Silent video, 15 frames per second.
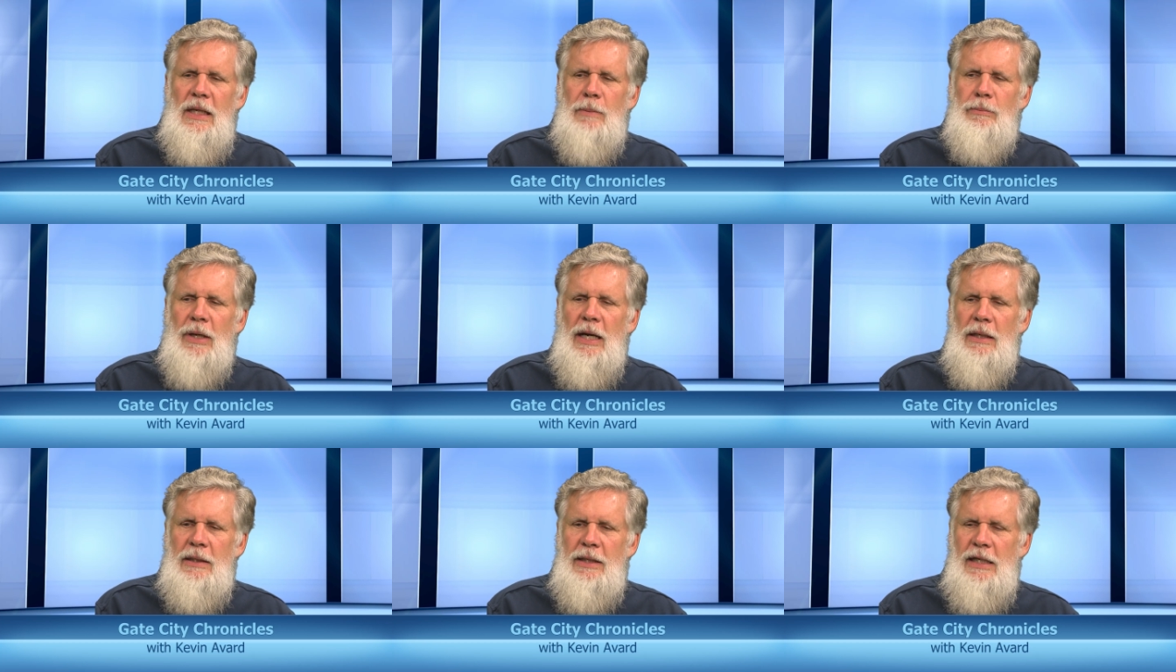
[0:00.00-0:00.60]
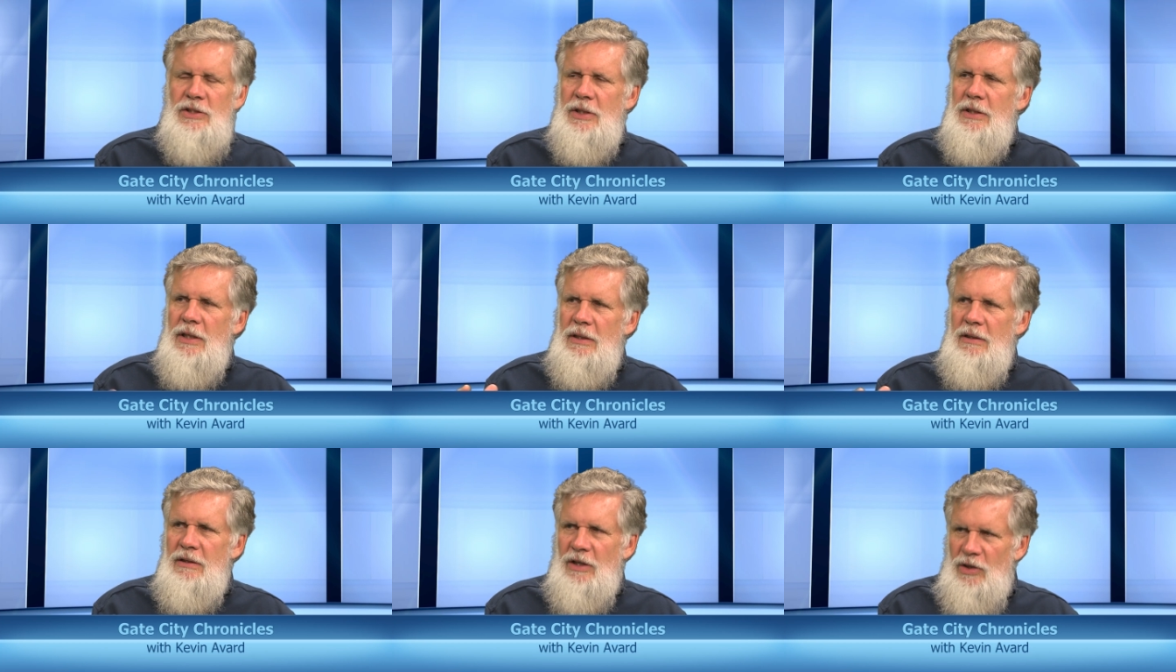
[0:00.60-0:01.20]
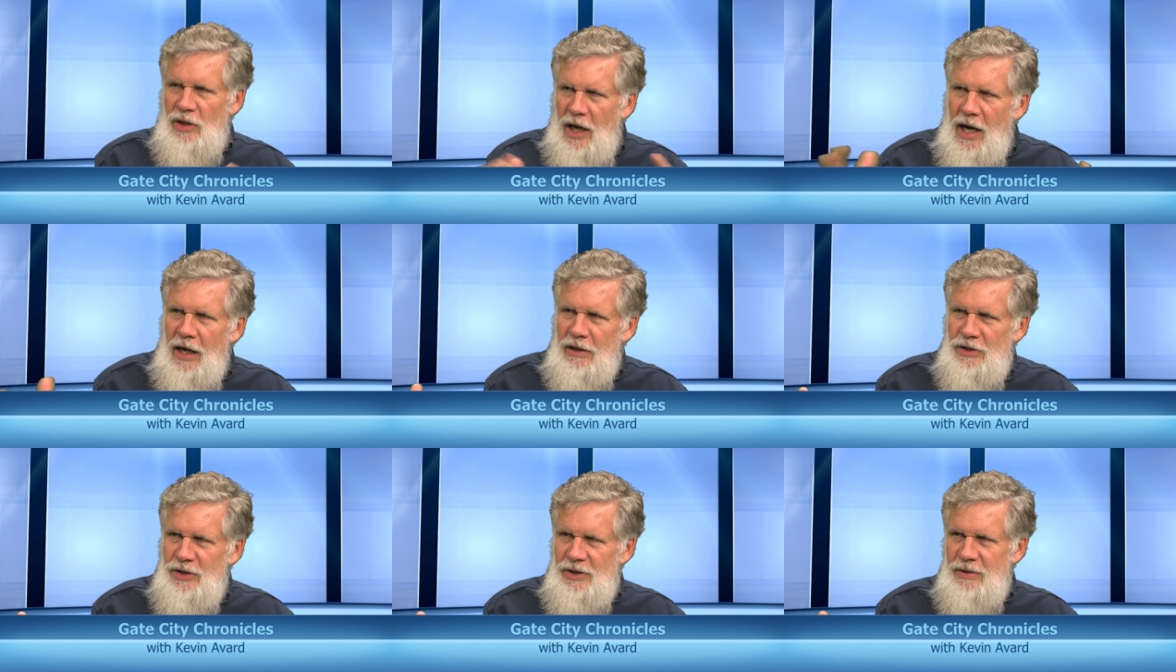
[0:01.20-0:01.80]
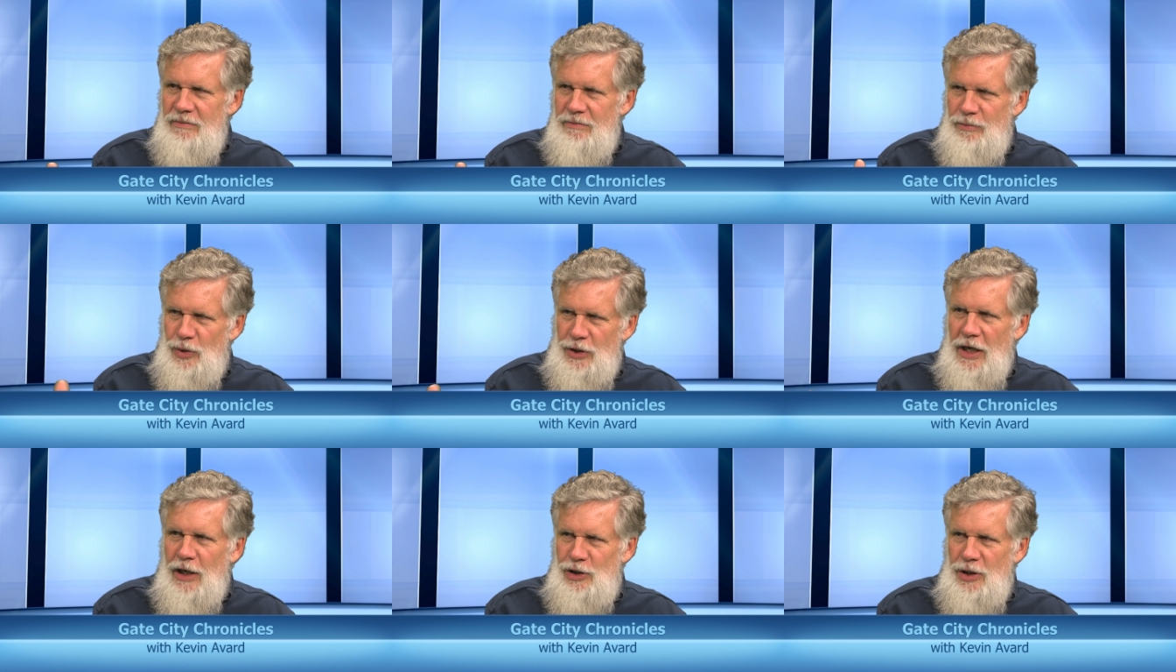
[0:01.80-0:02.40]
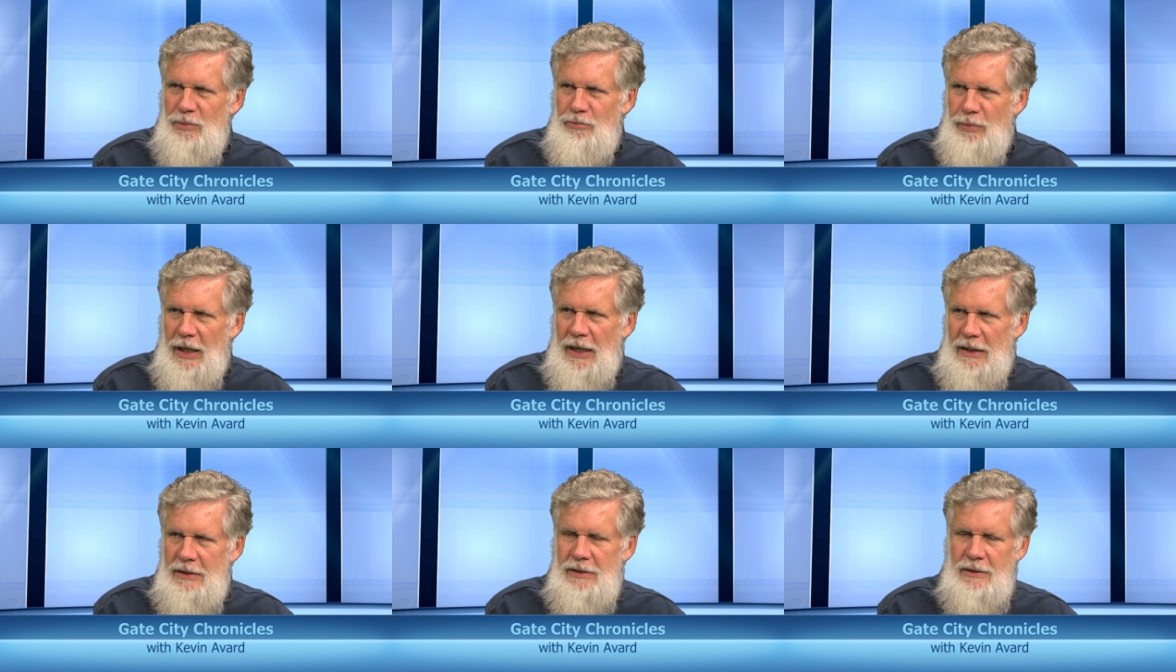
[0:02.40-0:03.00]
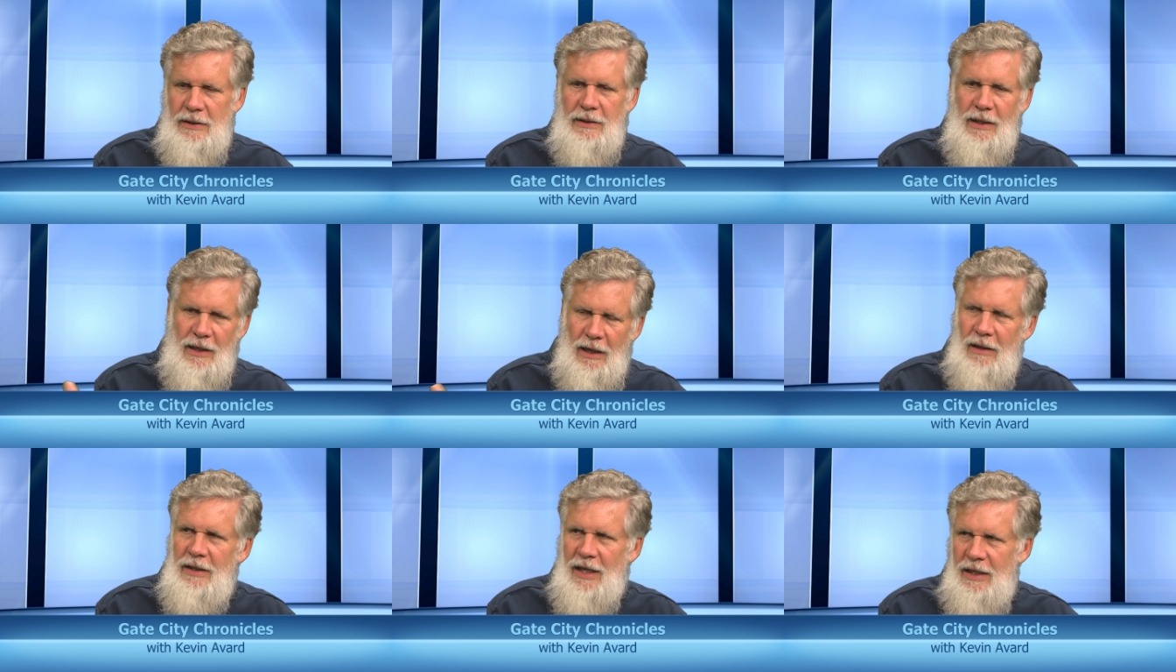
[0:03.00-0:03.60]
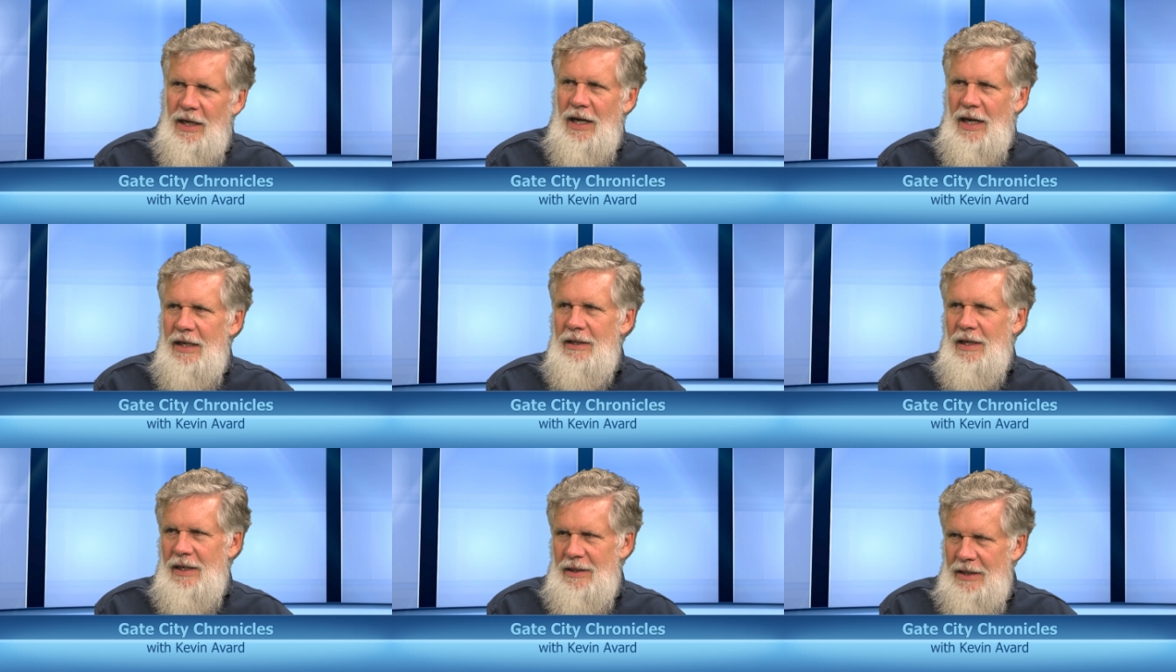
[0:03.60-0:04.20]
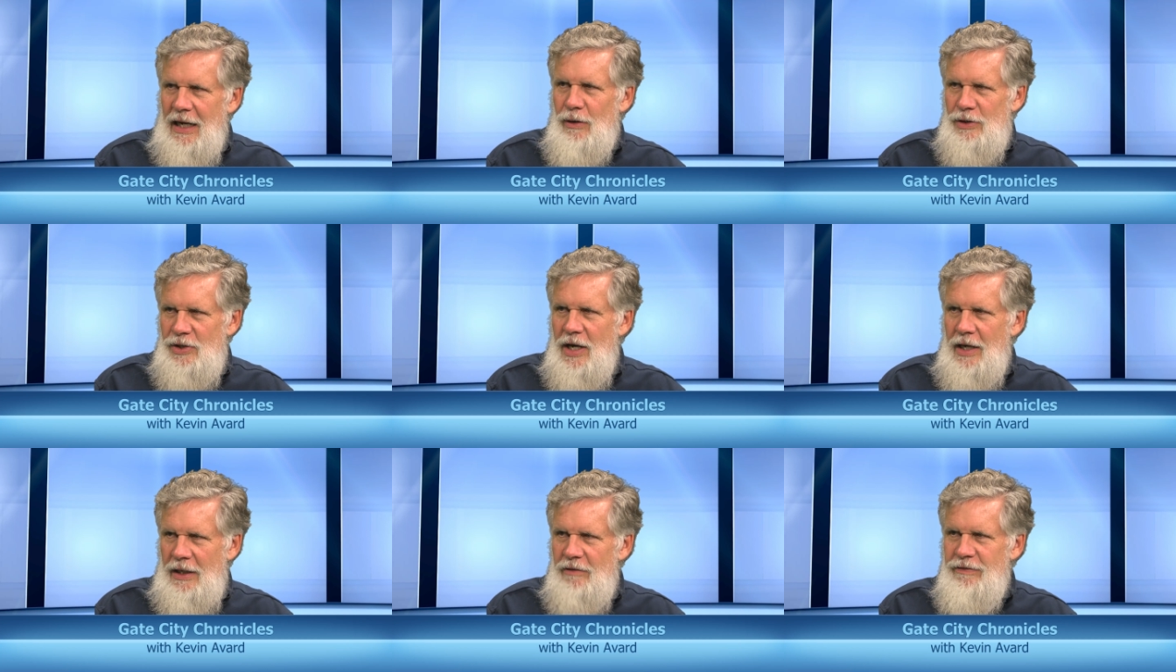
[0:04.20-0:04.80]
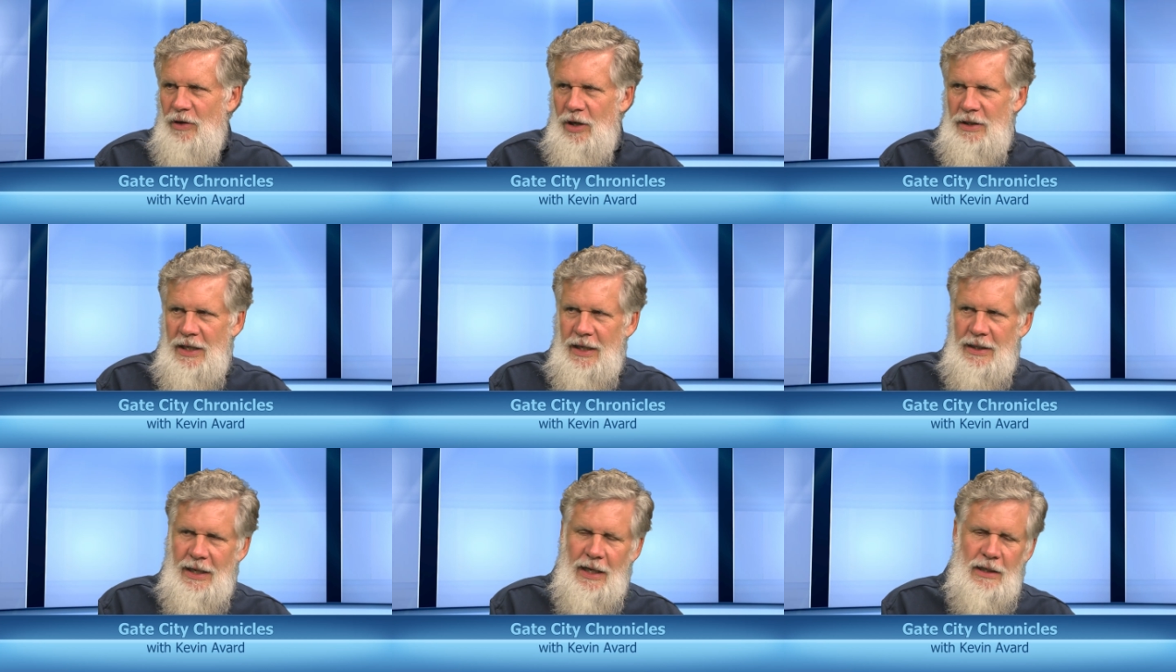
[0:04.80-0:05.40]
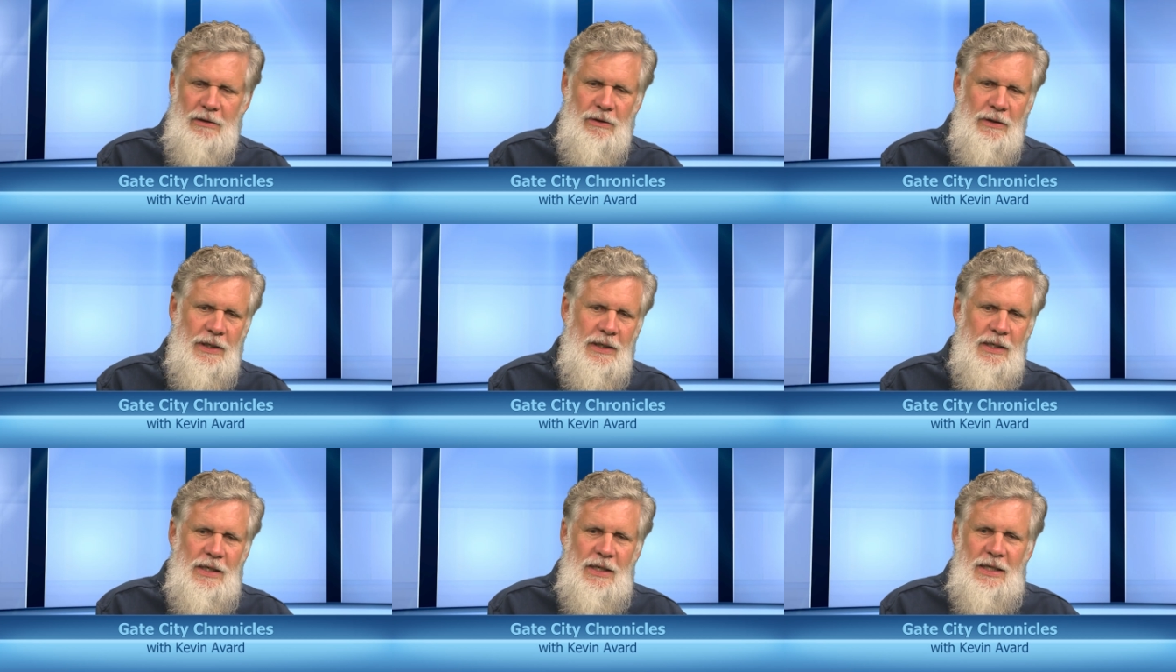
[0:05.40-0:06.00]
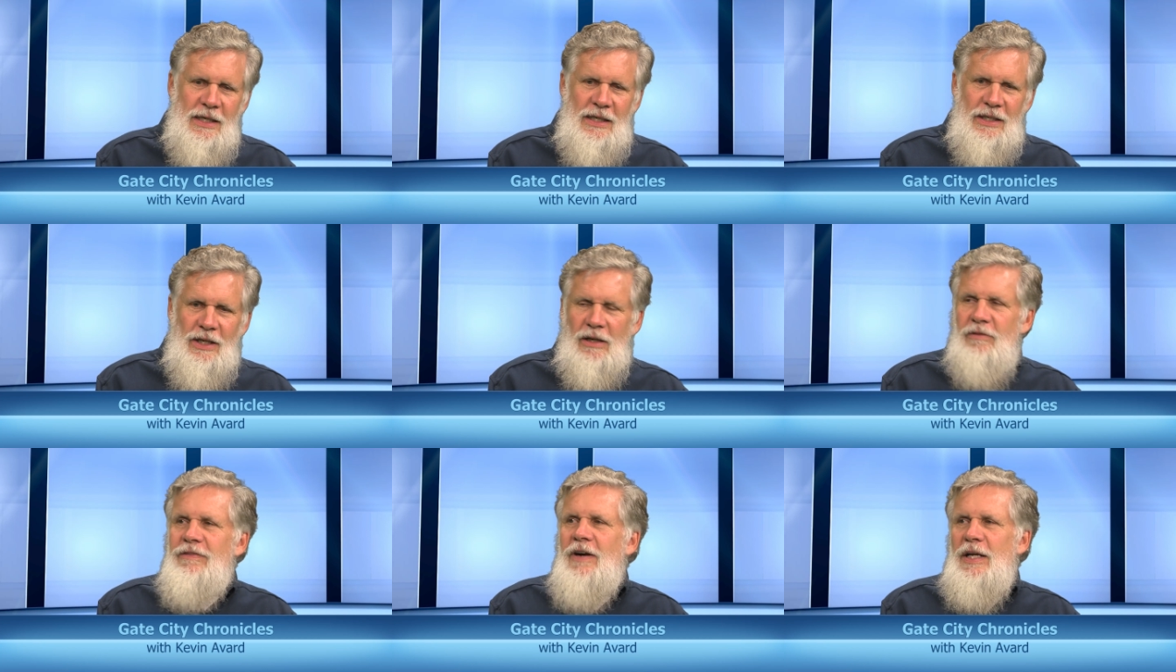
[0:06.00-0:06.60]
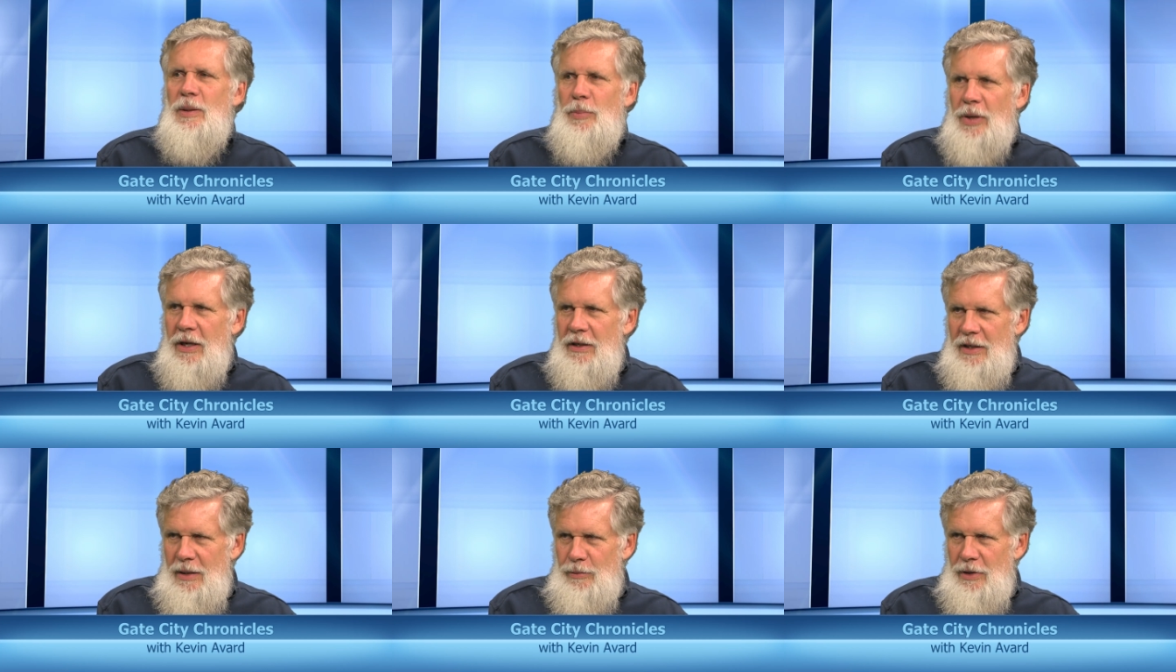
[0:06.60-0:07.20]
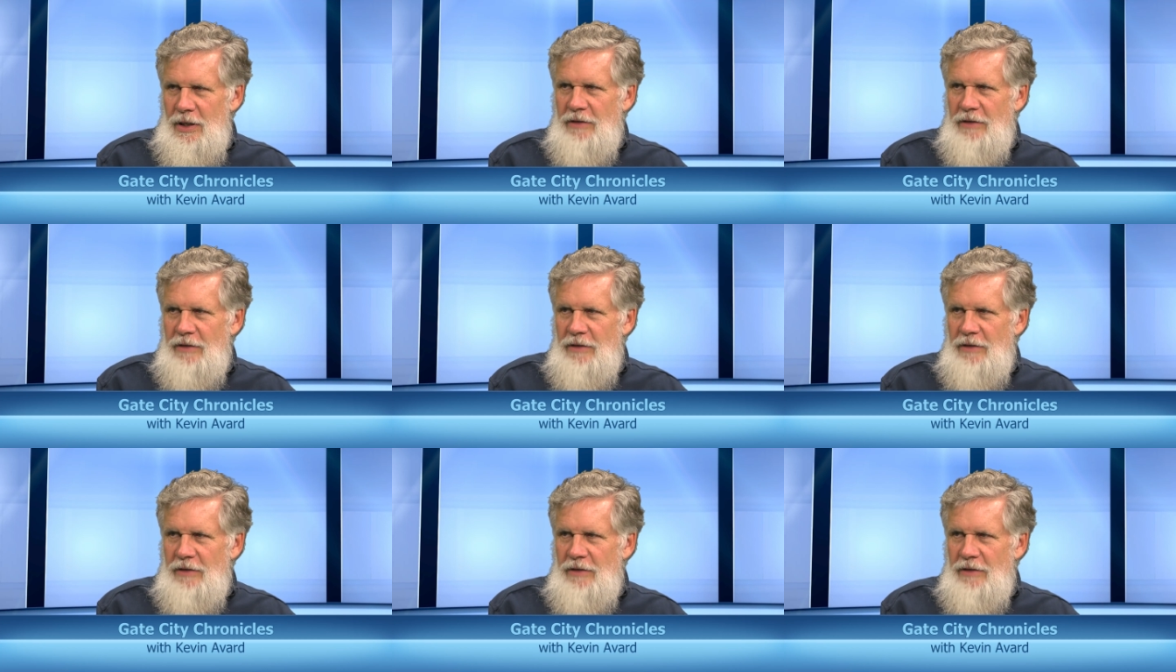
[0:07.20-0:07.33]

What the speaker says: but in case of the large production bikes, and Harley and Honda and Kawasaki fall in that category, you can find the part number.